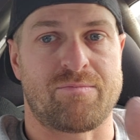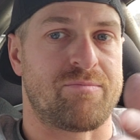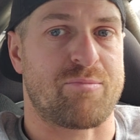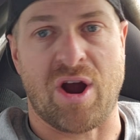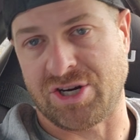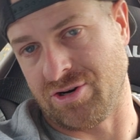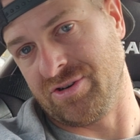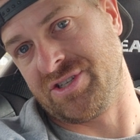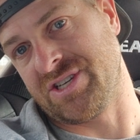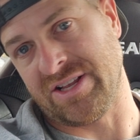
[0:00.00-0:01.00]

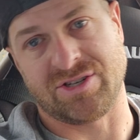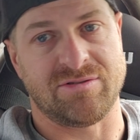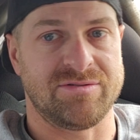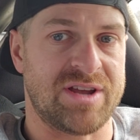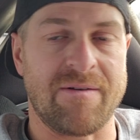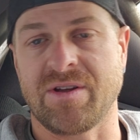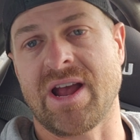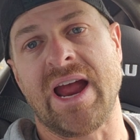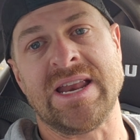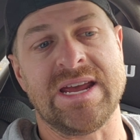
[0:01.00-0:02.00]
pressures, sensors,
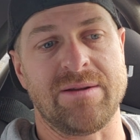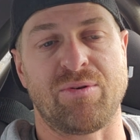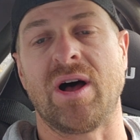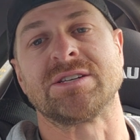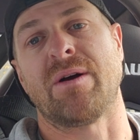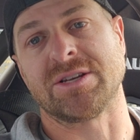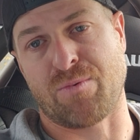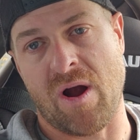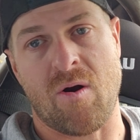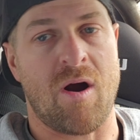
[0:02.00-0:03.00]
everything I need, plus miles
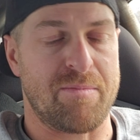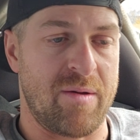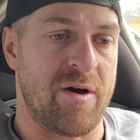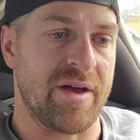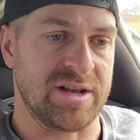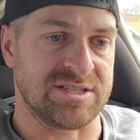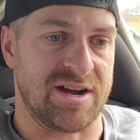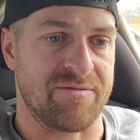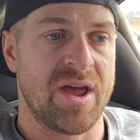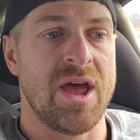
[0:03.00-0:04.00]
per hour, RPM, all that good
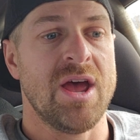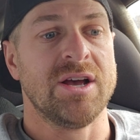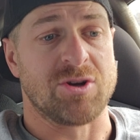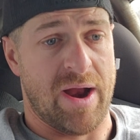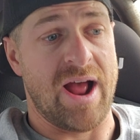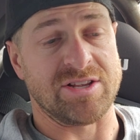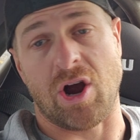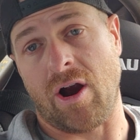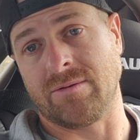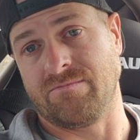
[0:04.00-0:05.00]
stuff. So right now it's
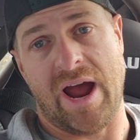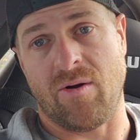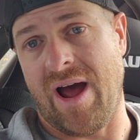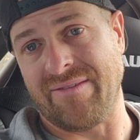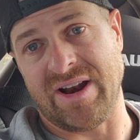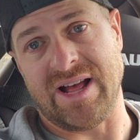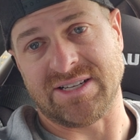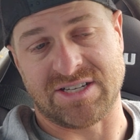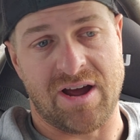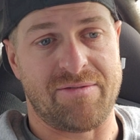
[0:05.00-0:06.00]
hard. I don't have any of that
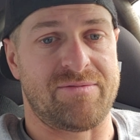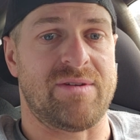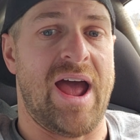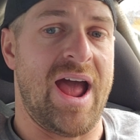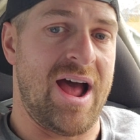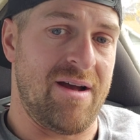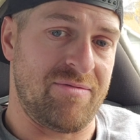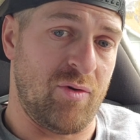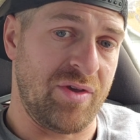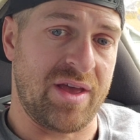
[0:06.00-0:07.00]
stuff. I have,
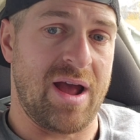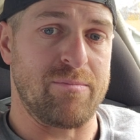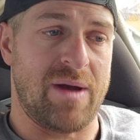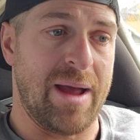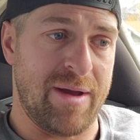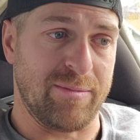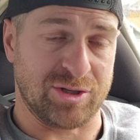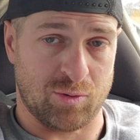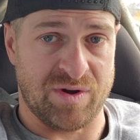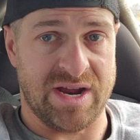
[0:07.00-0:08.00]
the only thing I'm able
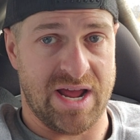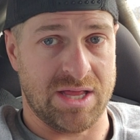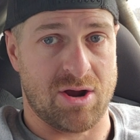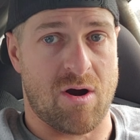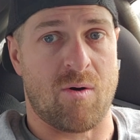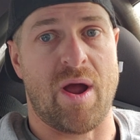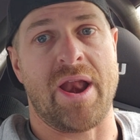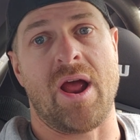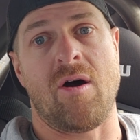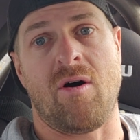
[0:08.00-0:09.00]
to read in the car
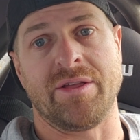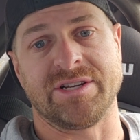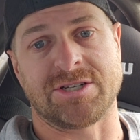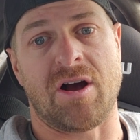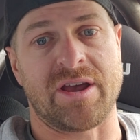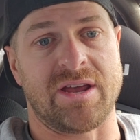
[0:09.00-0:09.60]
right now on the stock